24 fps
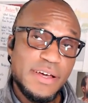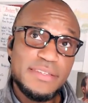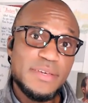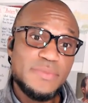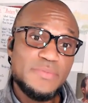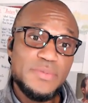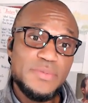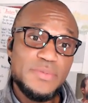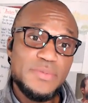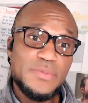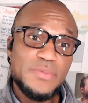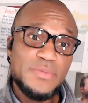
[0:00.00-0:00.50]

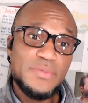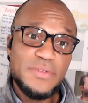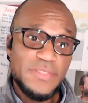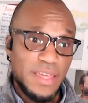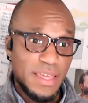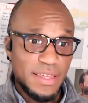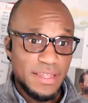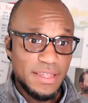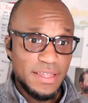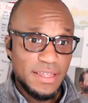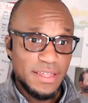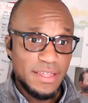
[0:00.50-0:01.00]
simple
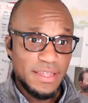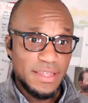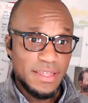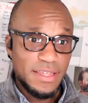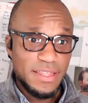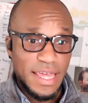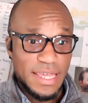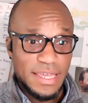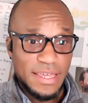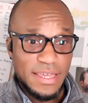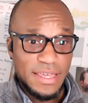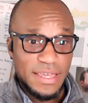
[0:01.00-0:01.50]
thing,
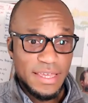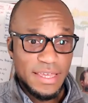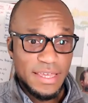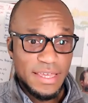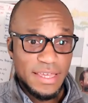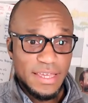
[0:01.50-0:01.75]
like,